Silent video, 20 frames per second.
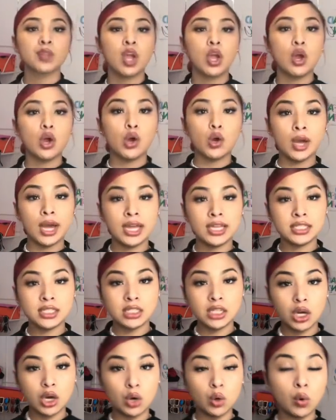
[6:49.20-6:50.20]
Okay,
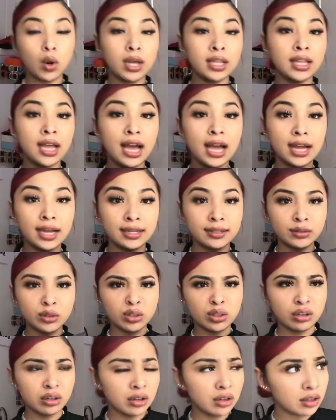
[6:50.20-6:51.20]
so
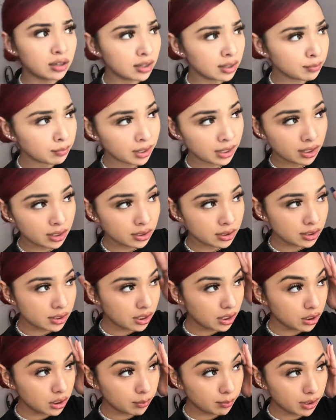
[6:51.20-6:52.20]
my hair is
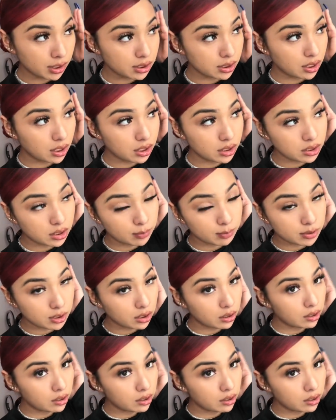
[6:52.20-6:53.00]
such a mess, guys. I'm sorry.